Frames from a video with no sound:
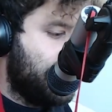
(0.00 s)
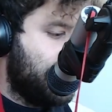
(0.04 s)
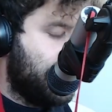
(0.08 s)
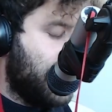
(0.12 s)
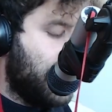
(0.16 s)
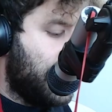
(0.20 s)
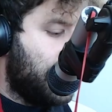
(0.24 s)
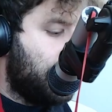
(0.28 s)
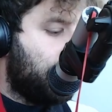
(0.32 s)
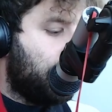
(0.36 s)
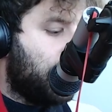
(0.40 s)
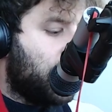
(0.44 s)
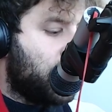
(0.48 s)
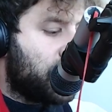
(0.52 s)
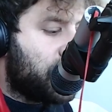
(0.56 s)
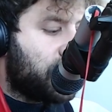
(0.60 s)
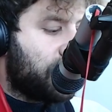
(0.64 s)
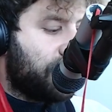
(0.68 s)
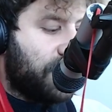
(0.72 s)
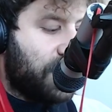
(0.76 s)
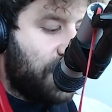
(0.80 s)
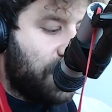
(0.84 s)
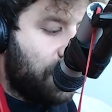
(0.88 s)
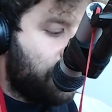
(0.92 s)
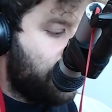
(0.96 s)
and most
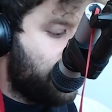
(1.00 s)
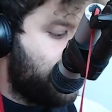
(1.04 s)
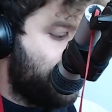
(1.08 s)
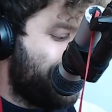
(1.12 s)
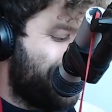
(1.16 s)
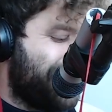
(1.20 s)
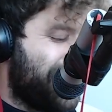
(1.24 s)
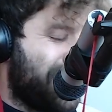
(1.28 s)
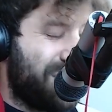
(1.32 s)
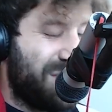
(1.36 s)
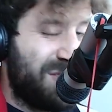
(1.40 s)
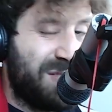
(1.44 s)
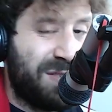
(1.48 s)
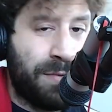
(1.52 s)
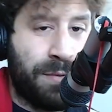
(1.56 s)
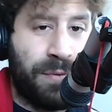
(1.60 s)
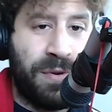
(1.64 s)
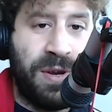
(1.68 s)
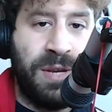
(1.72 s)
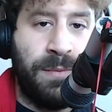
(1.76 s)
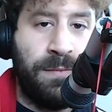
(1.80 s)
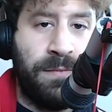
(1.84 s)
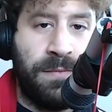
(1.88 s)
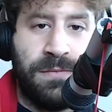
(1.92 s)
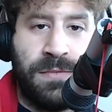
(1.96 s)
of it here, it's just
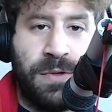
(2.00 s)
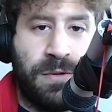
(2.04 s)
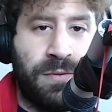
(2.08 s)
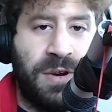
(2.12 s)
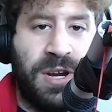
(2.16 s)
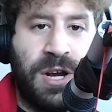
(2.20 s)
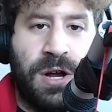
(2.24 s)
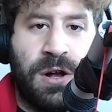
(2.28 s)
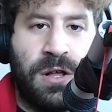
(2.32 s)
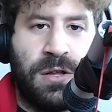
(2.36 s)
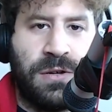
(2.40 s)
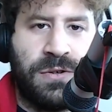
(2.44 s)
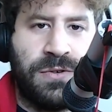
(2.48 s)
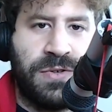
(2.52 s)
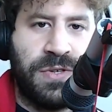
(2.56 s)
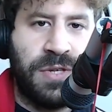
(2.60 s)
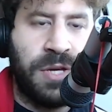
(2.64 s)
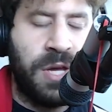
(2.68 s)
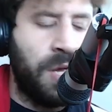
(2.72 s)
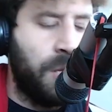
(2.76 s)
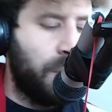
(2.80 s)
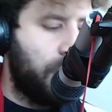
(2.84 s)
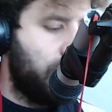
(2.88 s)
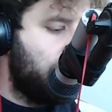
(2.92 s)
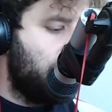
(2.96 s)
three, three colors
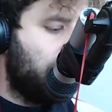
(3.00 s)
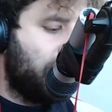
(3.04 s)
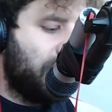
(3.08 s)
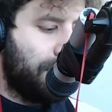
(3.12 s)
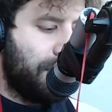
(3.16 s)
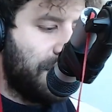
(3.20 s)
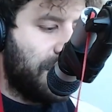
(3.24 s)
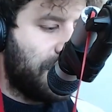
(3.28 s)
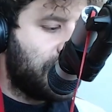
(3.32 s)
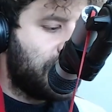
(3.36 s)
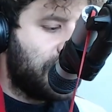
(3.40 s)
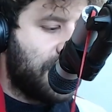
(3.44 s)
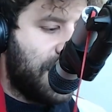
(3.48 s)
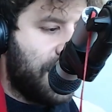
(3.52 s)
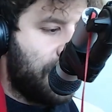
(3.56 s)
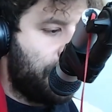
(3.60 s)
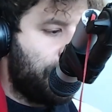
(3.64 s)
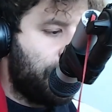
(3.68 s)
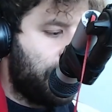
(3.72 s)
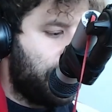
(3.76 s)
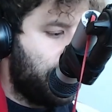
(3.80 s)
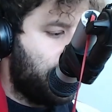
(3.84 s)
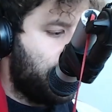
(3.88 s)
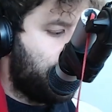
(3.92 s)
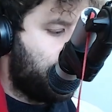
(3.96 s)
that you can mix
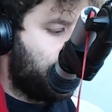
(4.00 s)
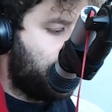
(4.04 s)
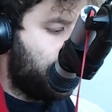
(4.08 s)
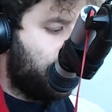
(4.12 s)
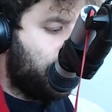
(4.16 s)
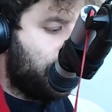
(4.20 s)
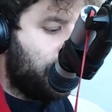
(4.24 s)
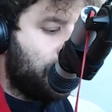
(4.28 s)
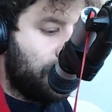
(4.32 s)
everything f